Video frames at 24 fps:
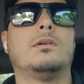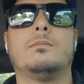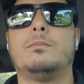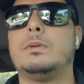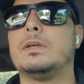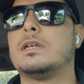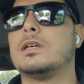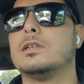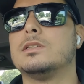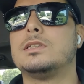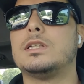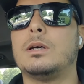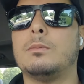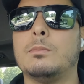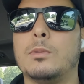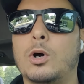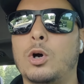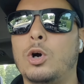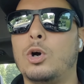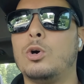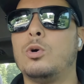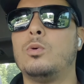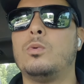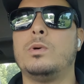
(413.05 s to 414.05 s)
because I'm
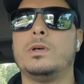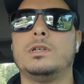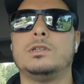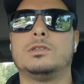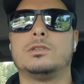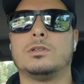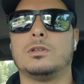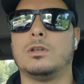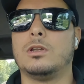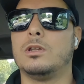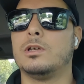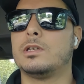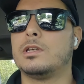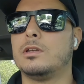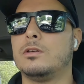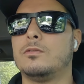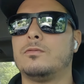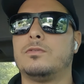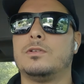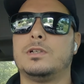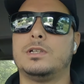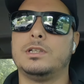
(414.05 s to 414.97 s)
always looking for